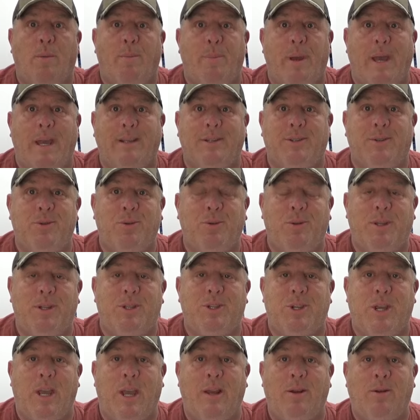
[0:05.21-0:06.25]
back to the
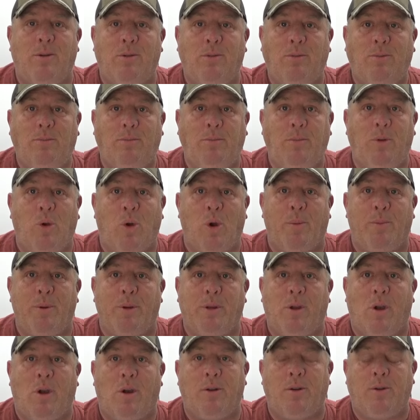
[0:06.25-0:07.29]
channel.
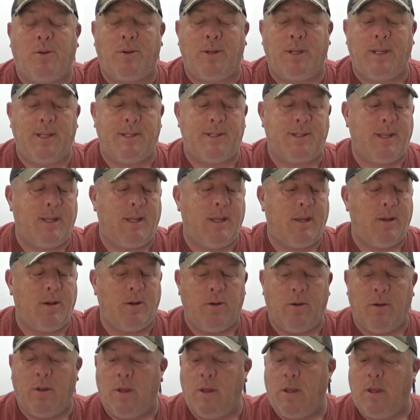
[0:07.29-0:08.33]
Urban Gardener DC
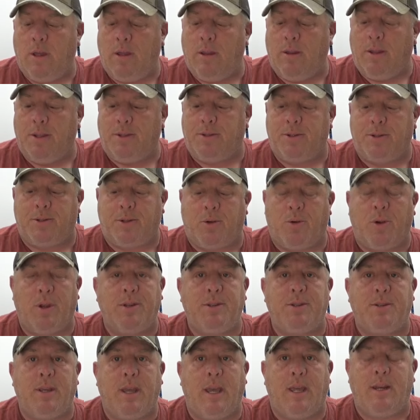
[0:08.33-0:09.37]
here. This is
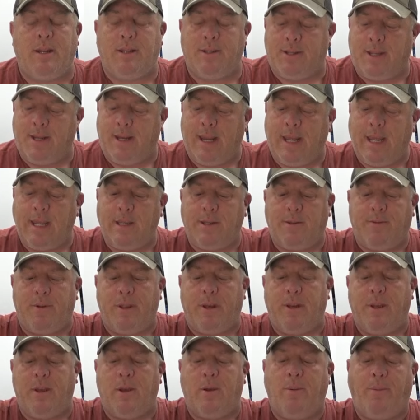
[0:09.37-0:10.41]
Chris, and in today's
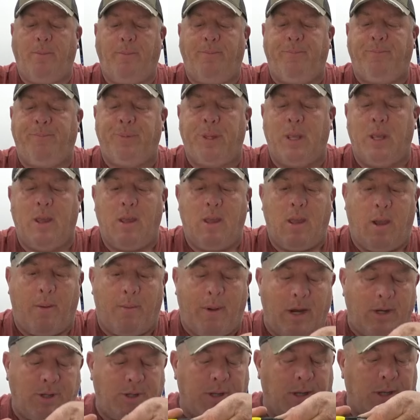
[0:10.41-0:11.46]
video I'm
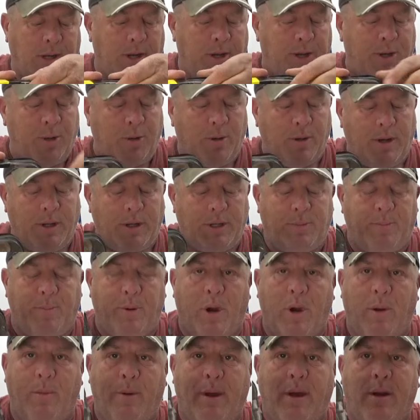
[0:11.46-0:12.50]
actually going to do an
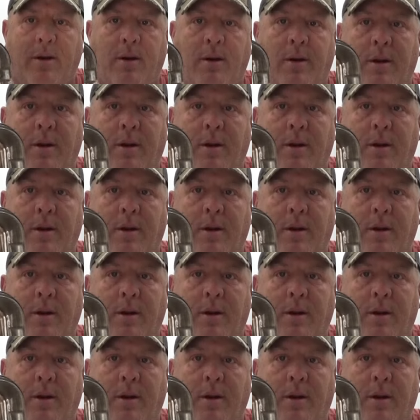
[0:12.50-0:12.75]
experiment